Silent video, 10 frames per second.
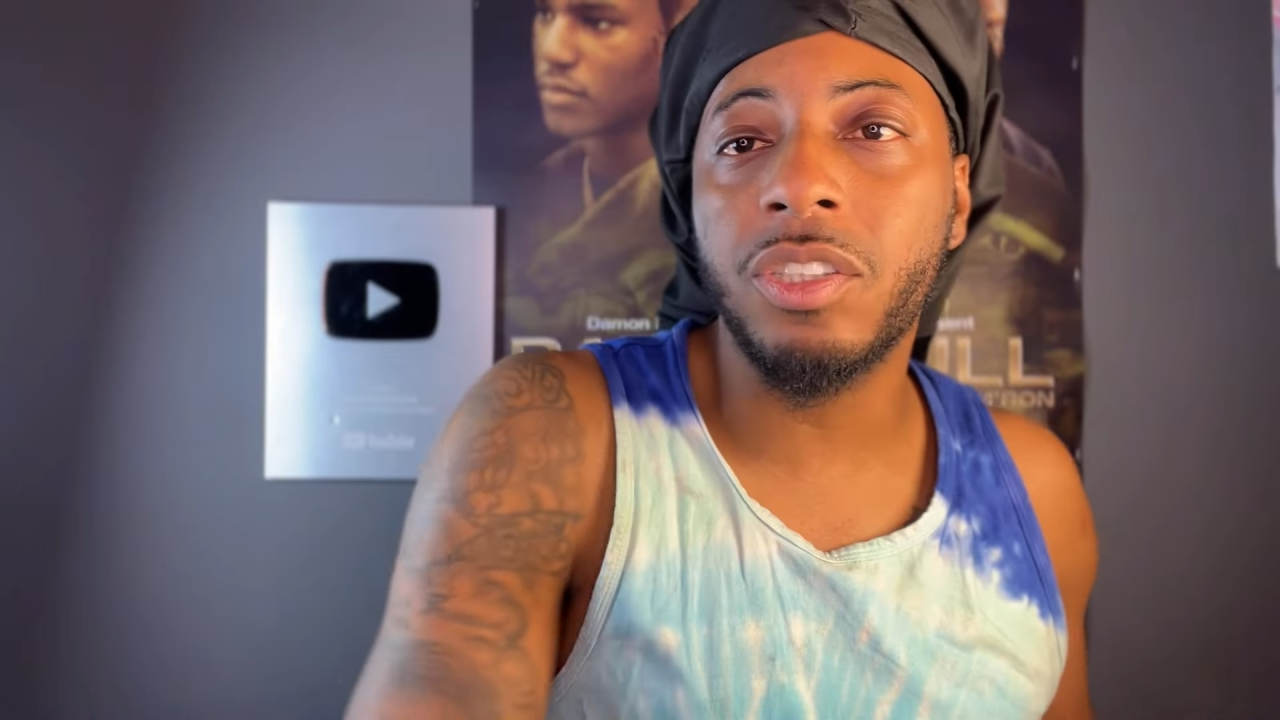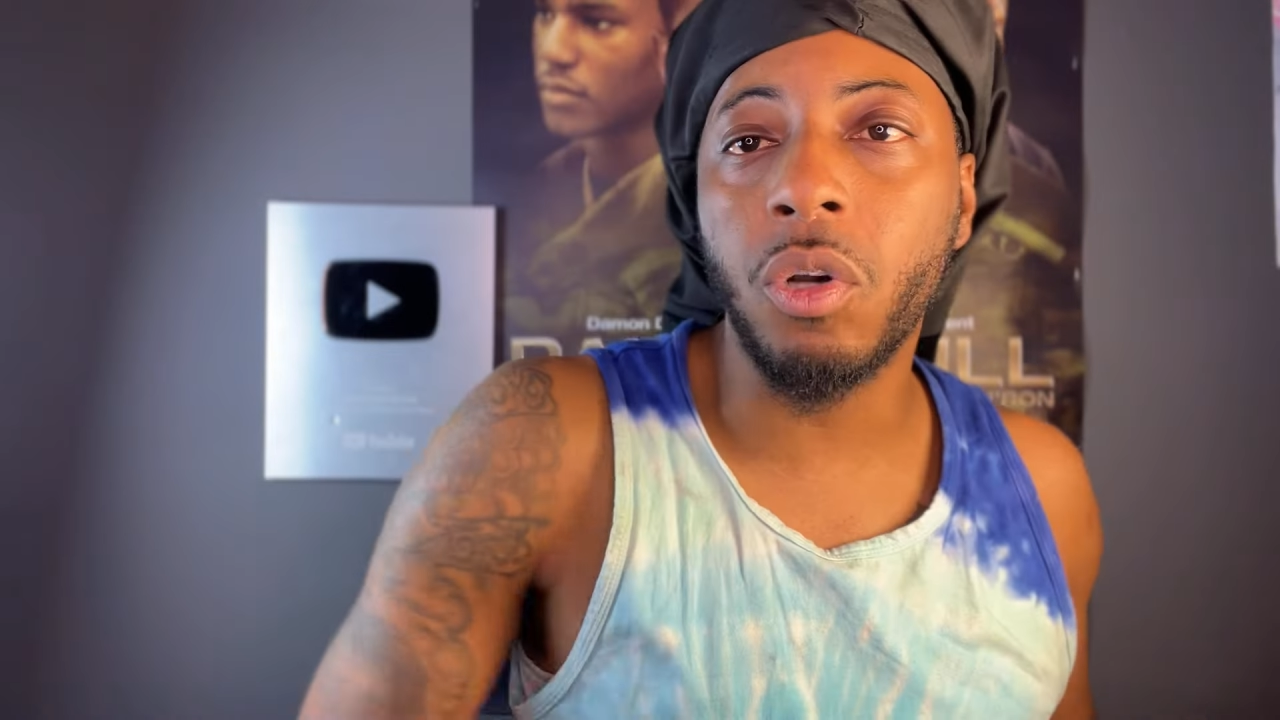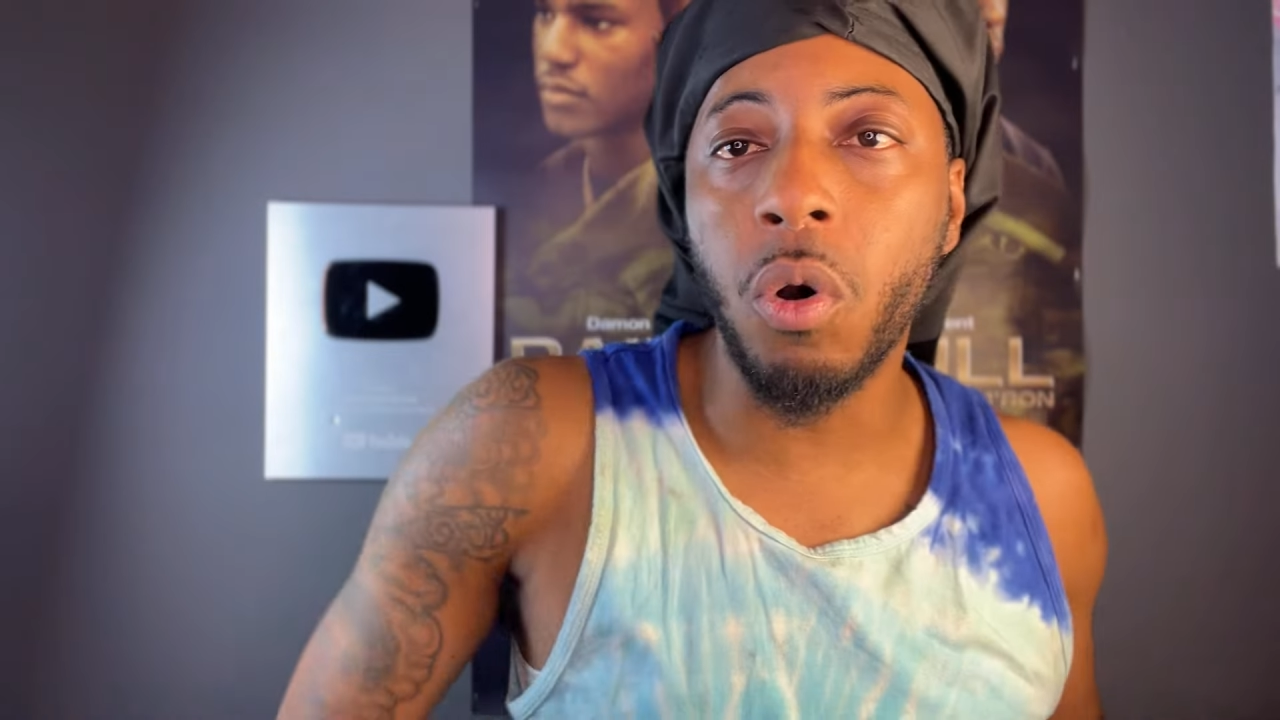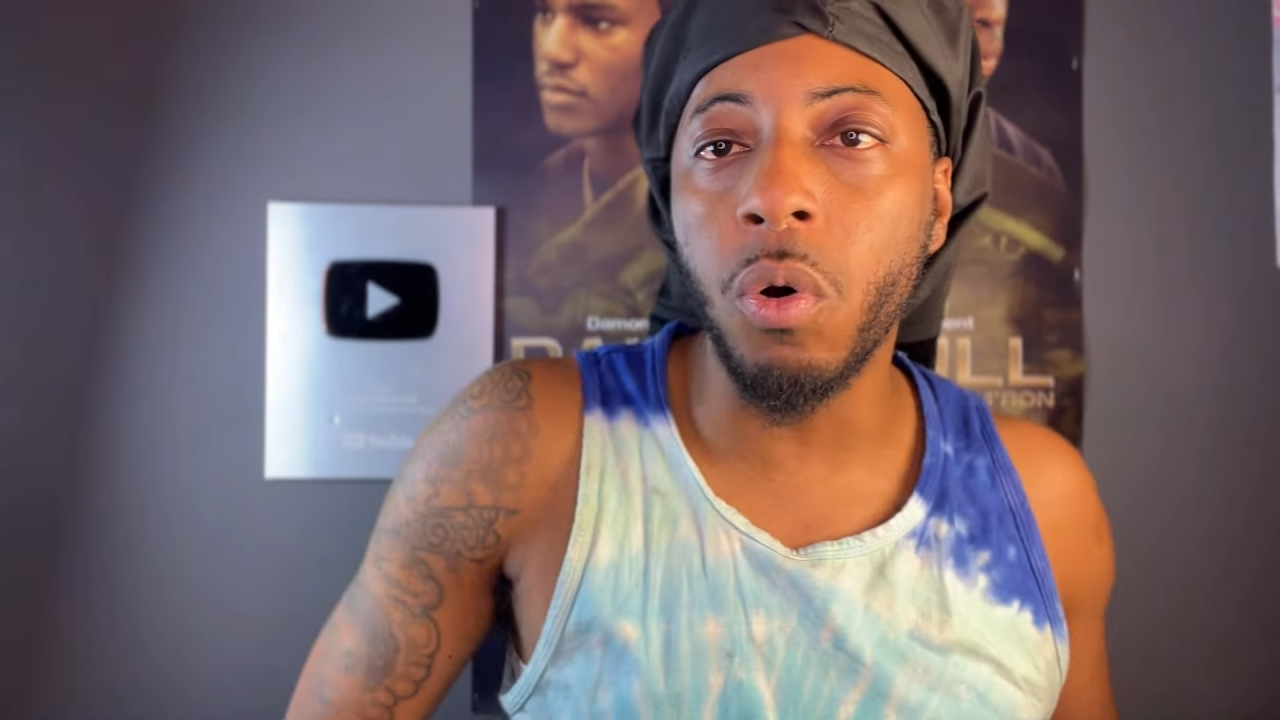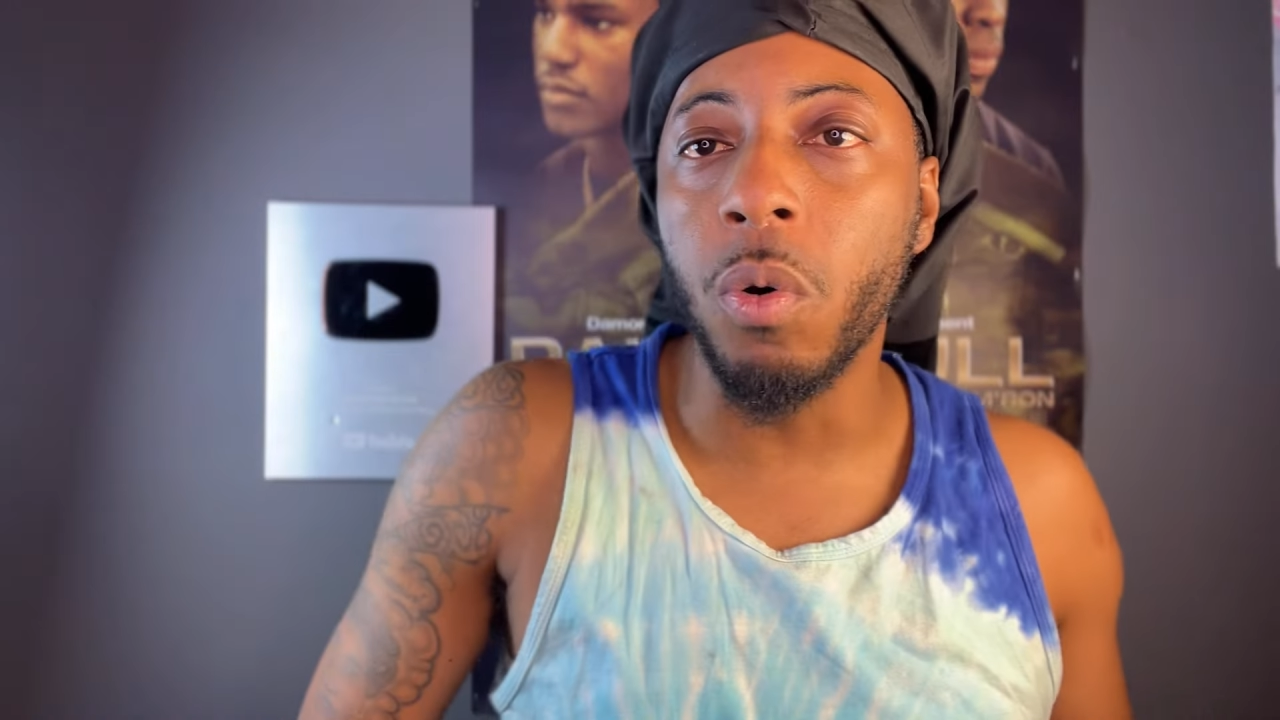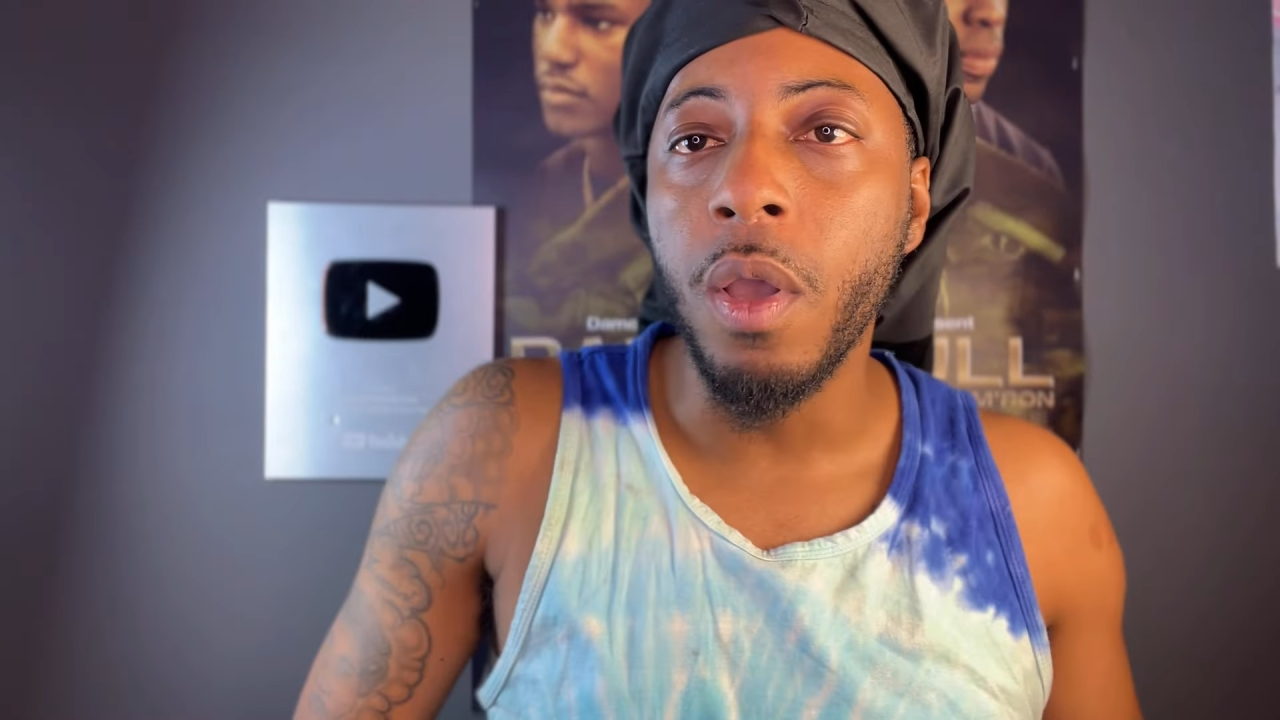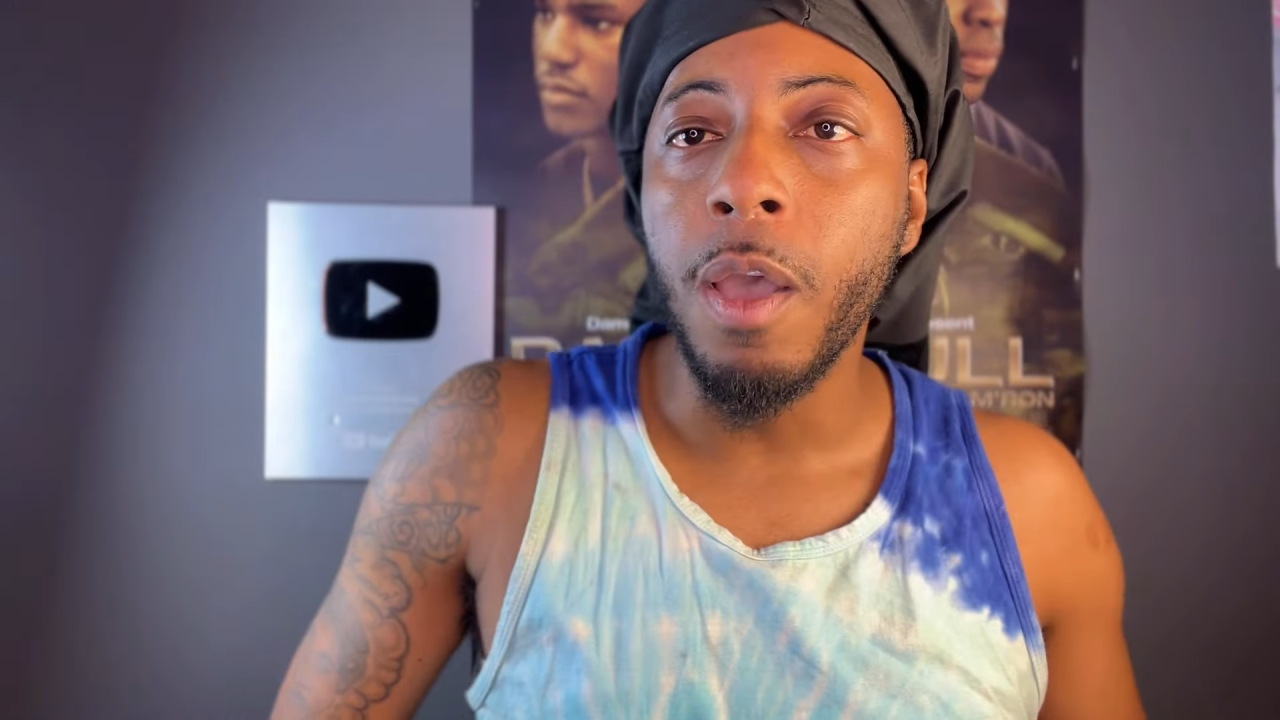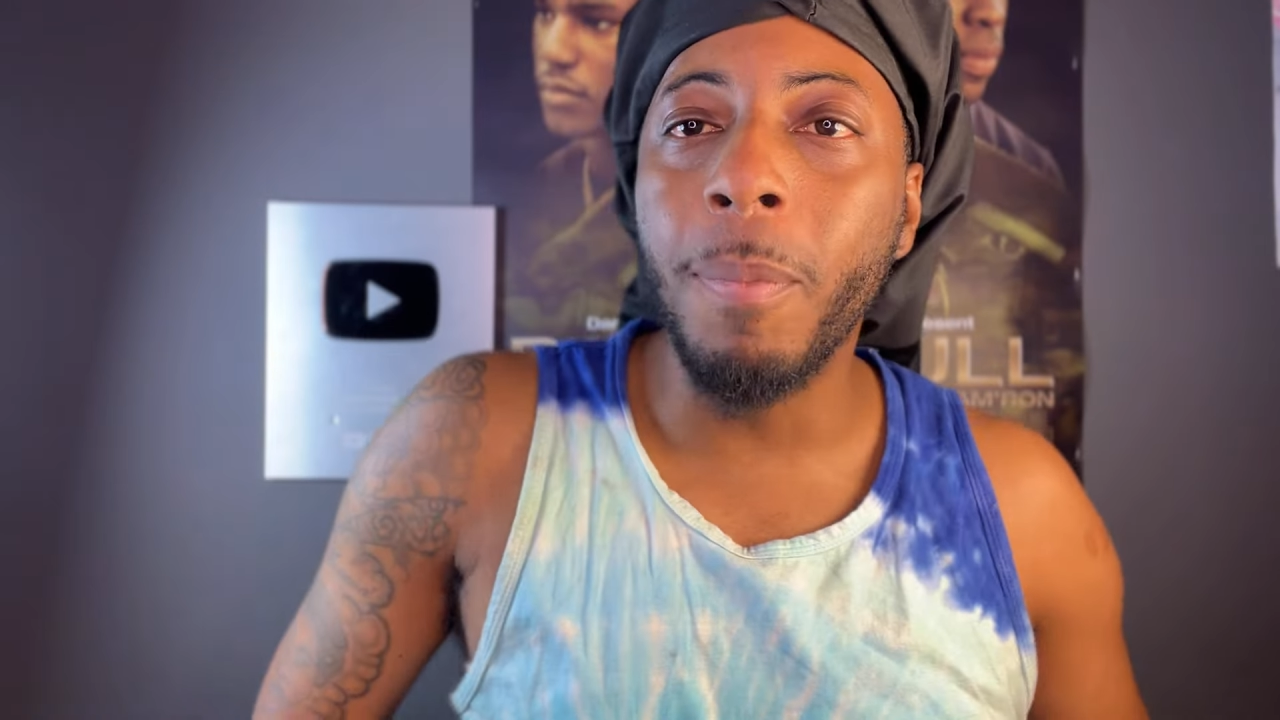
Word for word: it's cool.